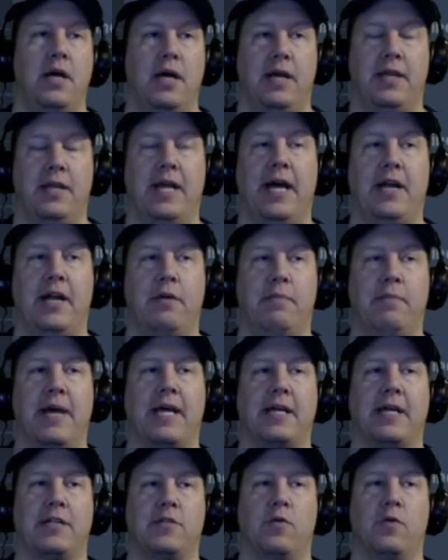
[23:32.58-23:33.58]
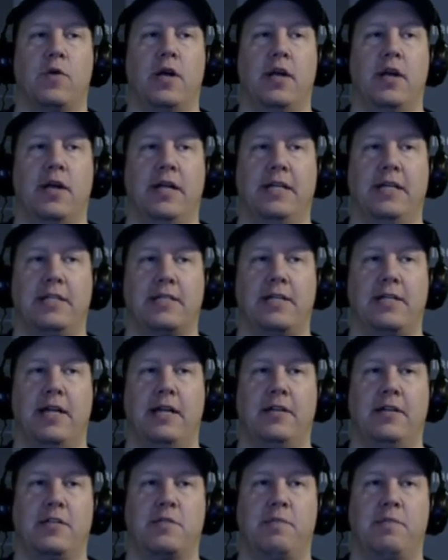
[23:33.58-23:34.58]
And that'll make it to where
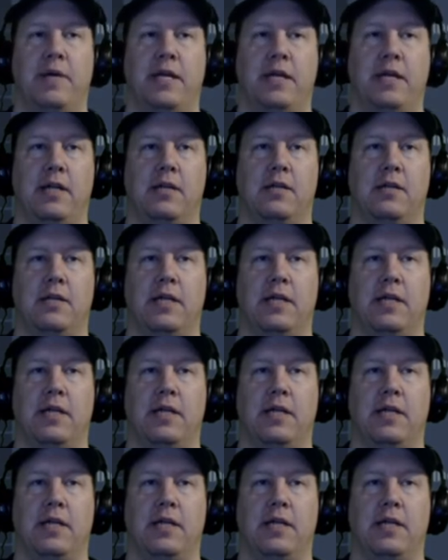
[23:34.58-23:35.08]
instead of spending